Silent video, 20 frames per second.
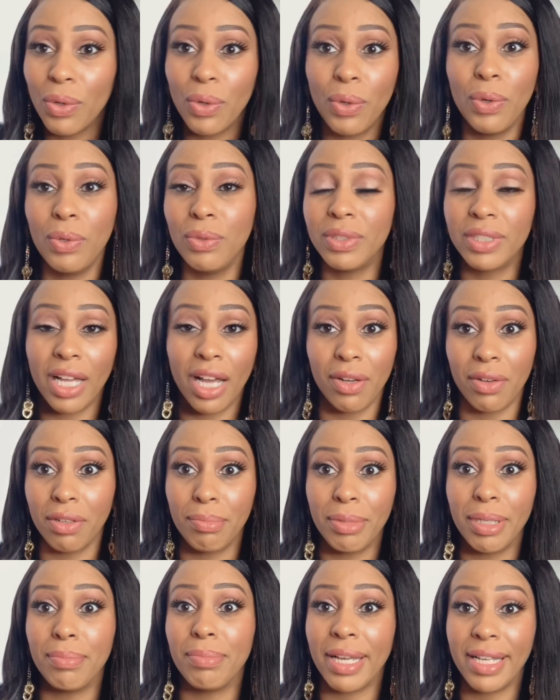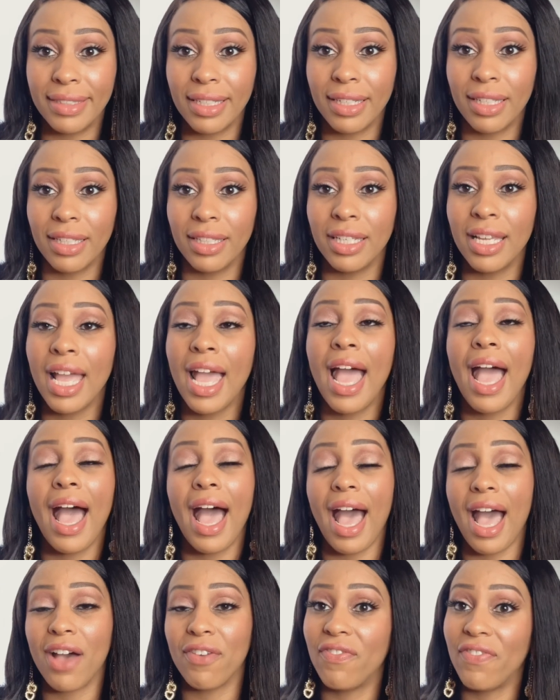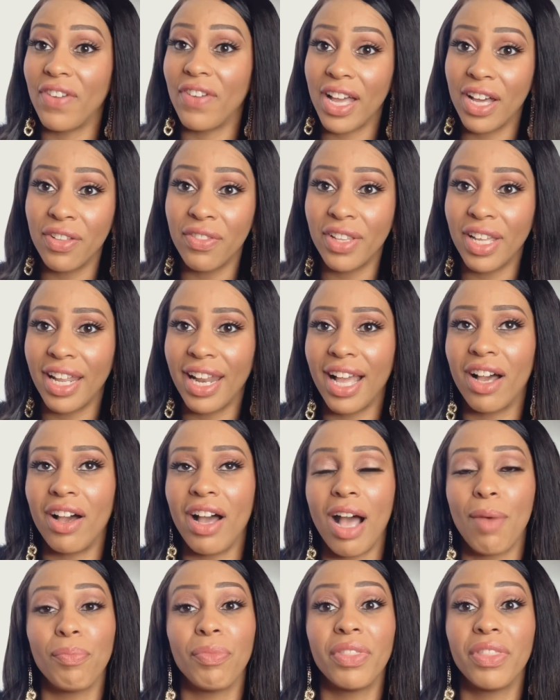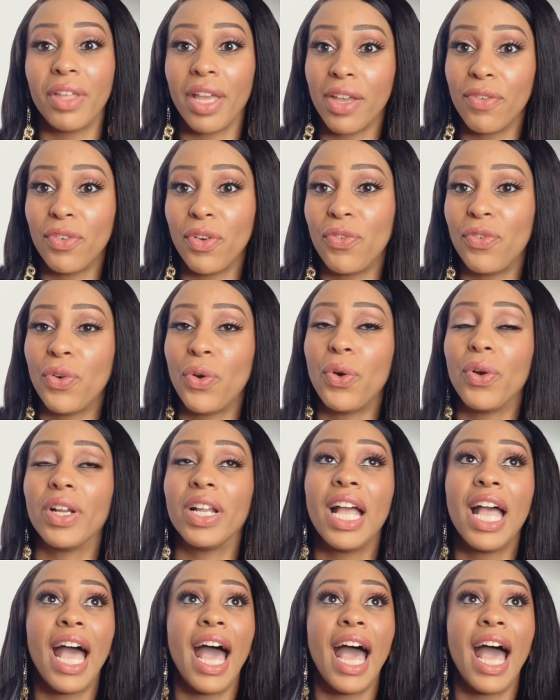who's not going to be basically. I found that out. I'm thankful for it.